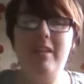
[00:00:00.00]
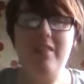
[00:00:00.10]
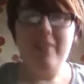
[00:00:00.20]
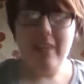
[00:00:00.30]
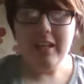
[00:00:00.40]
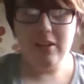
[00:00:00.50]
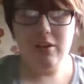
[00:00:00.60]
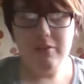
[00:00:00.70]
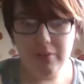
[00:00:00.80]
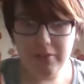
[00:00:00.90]
Think
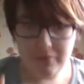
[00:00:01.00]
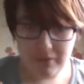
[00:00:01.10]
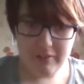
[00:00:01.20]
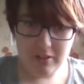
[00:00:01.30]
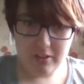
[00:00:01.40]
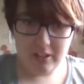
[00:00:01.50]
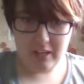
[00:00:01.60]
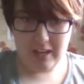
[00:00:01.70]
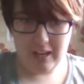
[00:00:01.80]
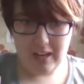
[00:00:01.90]
of your favourite
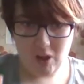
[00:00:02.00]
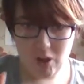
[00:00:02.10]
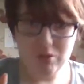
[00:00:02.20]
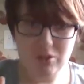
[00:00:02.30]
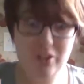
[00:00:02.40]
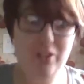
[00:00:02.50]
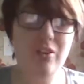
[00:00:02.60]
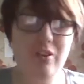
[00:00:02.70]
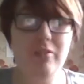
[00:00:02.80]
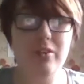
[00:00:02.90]
alternate
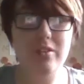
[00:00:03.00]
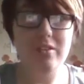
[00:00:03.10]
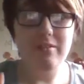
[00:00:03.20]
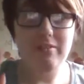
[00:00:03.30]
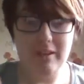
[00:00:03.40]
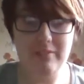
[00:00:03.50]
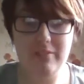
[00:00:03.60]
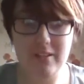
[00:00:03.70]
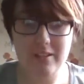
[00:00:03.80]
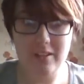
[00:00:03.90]
universe
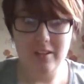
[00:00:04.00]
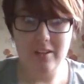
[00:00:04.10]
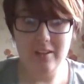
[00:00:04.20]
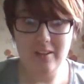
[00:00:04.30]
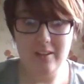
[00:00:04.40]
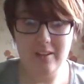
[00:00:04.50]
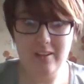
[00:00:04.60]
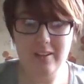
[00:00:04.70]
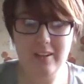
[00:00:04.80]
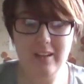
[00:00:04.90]
fanfiction.
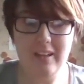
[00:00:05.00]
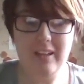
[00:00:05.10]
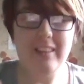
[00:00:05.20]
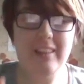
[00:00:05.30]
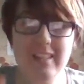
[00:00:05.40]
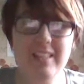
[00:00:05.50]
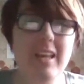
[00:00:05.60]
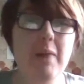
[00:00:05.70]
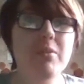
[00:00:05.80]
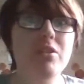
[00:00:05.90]
This
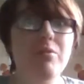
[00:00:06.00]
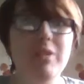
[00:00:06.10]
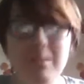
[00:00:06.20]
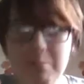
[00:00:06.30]
episode is